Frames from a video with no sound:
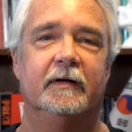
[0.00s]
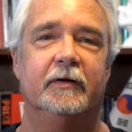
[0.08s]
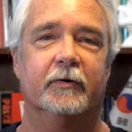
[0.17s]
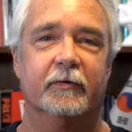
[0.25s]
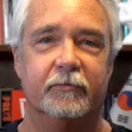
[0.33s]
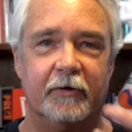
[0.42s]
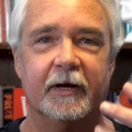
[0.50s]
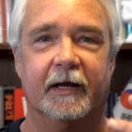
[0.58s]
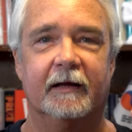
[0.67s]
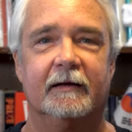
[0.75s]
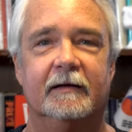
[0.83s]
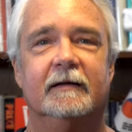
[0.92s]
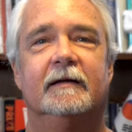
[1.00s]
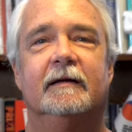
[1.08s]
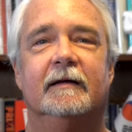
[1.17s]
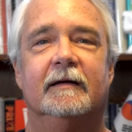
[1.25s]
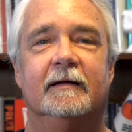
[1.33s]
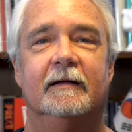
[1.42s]
you're confronting
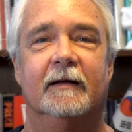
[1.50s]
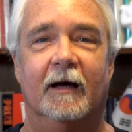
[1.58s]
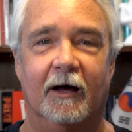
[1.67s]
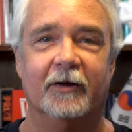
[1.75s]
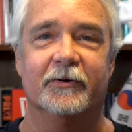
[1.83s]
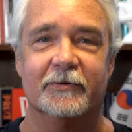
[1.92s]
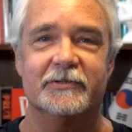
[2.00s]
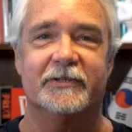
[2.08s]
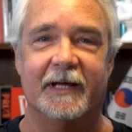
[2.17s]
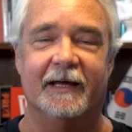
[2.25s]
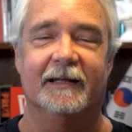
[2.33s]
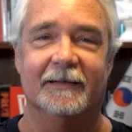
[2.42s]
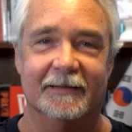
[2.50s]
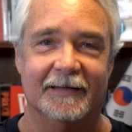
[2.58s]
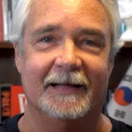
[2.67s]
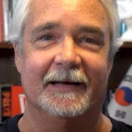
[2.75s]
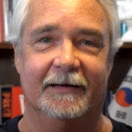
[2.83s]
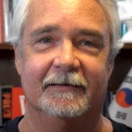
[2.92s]
understand
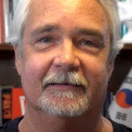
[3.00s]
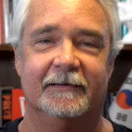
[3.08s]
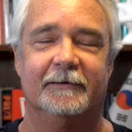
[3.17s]
Lenin.